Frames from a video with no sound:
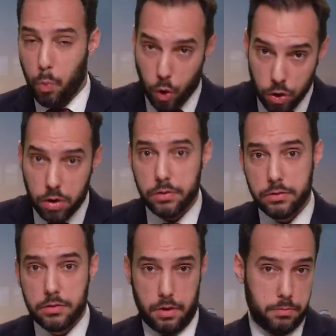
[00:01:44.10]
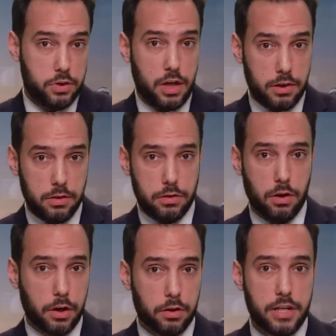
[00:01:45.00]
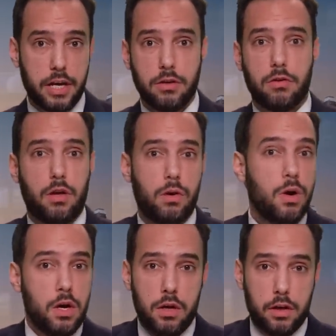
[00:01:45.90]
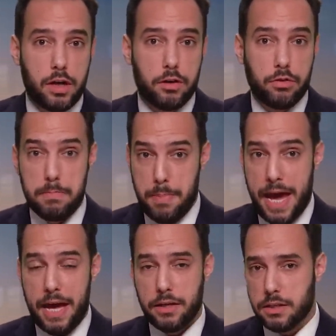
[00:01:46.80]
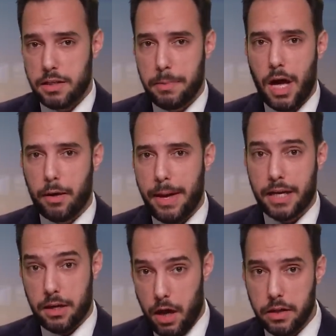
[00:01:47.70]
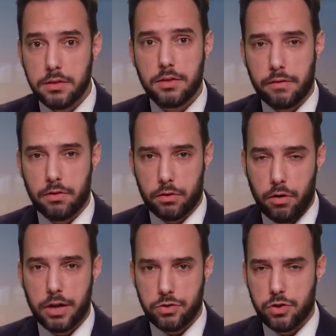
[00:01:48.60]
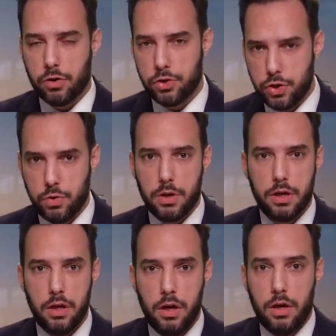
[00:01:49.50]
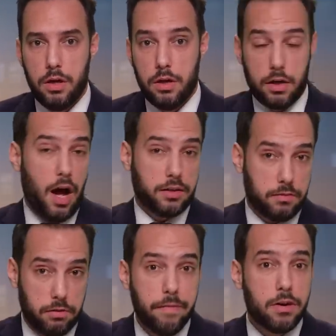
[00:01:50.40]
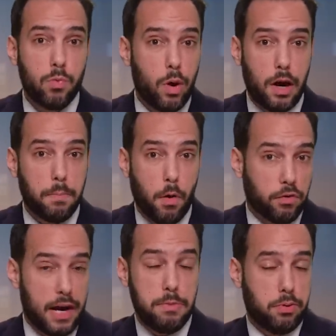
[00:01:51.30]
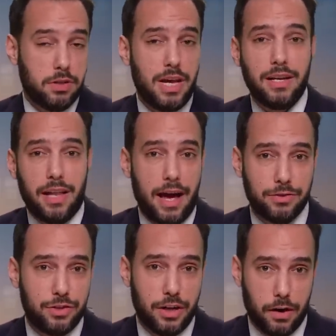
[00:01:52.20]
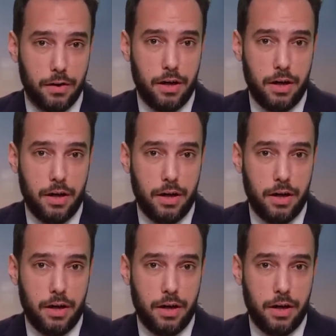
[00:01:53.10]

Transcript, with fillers: were some changes during her tenure, though. The country banned semi automatic guns after the Christchurch shooting. The cost of living went up over 8% last year.